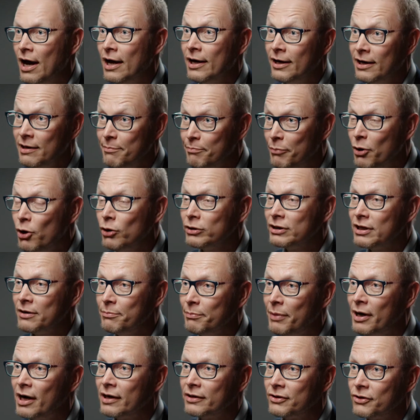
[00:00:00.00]
and an important
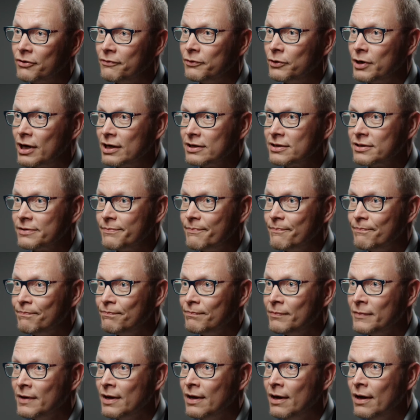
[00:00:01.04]
partner for us.
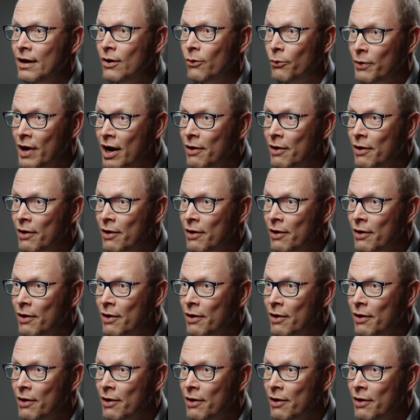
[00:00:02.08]
We